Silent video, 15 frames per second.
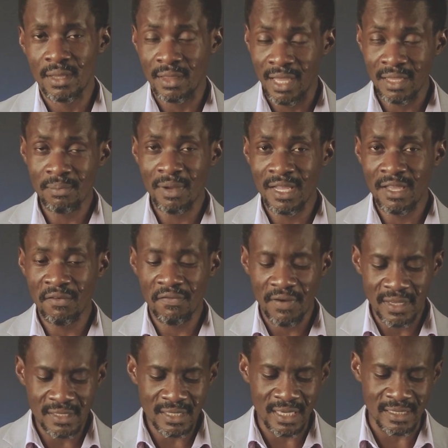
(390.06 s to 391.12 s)
That, my dear
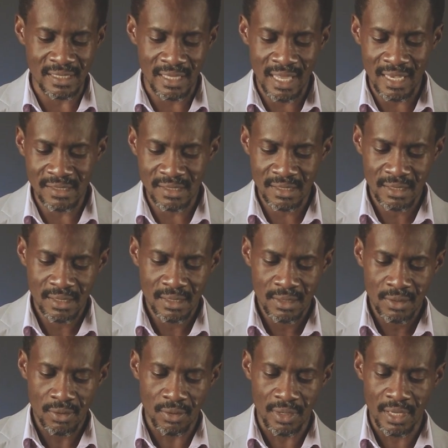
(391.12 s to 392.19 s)
friend, is lust.
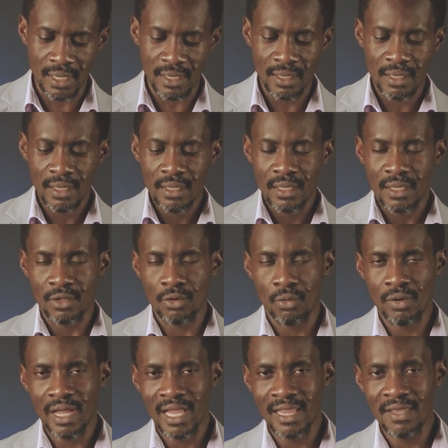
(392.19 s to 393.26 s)
Okay? You know,
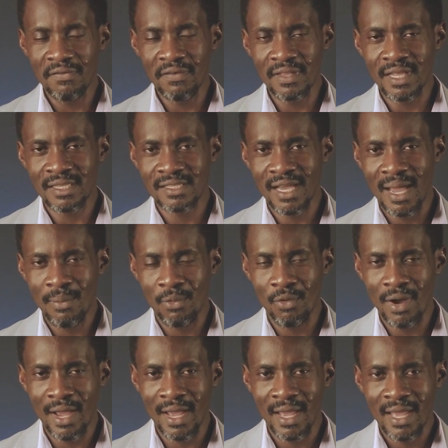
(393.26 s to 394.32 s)
we are living in a time
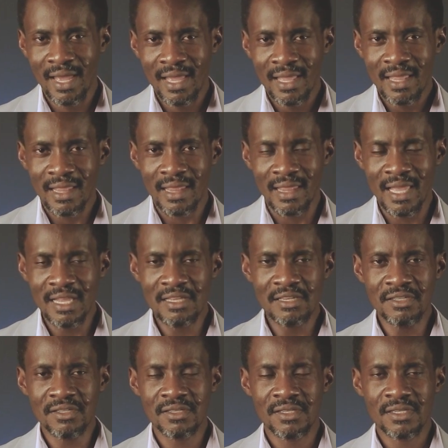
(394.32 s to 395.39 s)
where
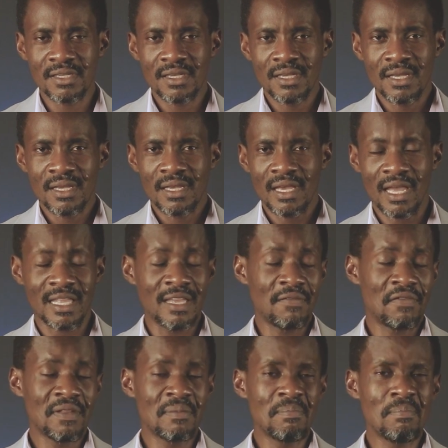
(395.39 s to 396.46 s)
ladies and
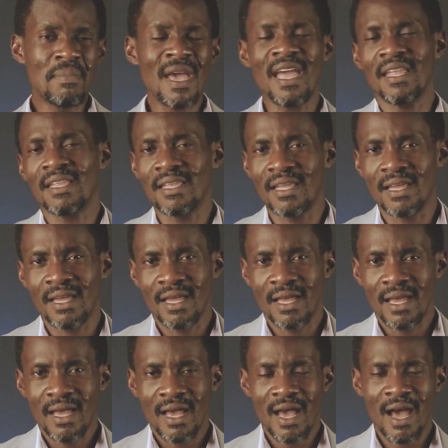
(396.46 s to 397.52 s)
even men
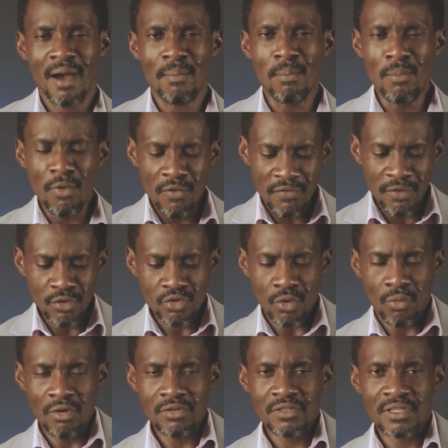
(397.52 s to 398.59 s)
are moving
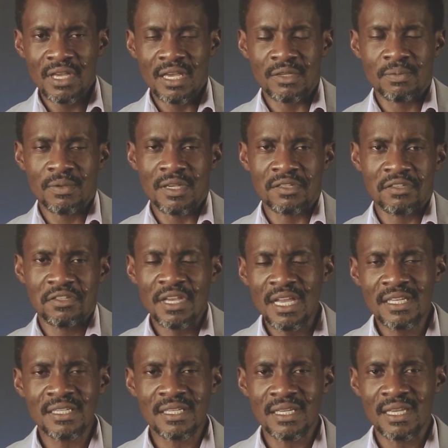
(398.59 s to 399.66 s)
towards a
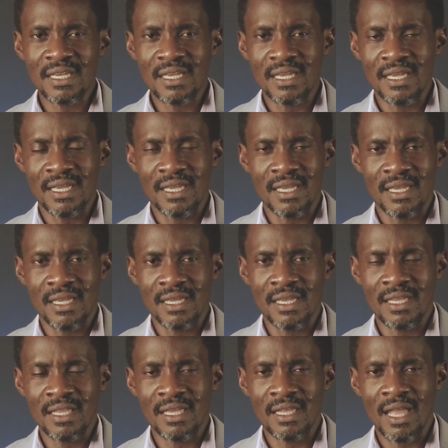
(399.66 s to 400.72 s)
stage
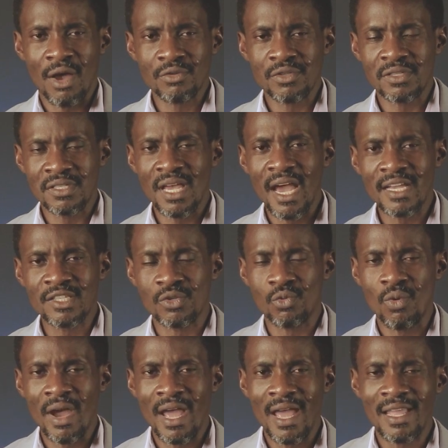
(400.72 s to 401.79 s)
in our society
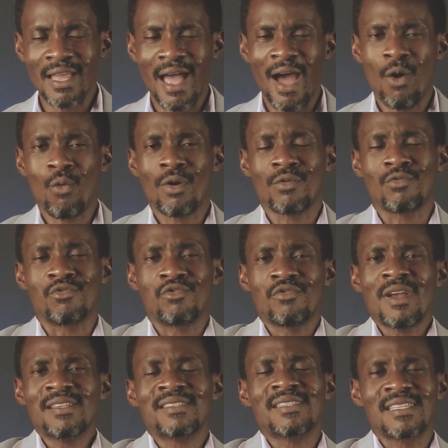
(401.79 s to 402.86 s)
where our
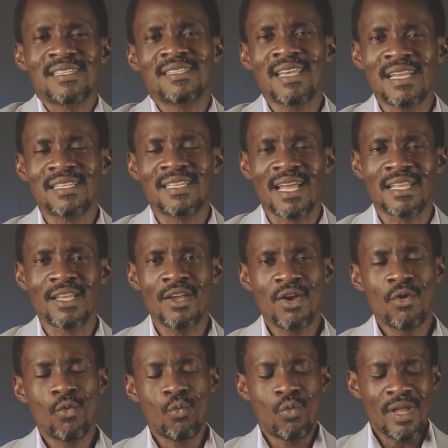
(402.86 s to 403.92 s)
dressing is like that
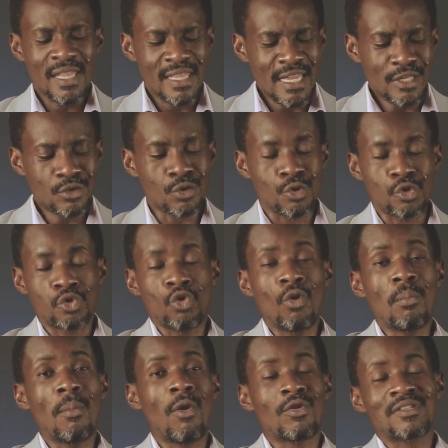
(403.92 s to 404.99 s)
we need to
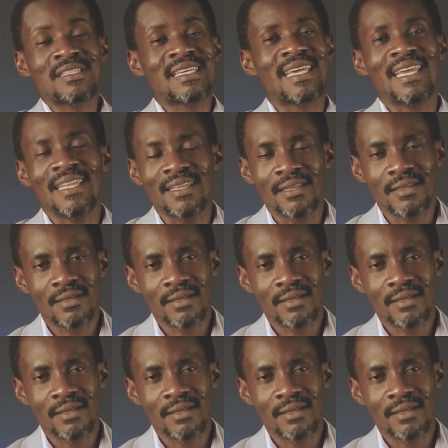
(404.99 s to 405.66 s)
show more skin.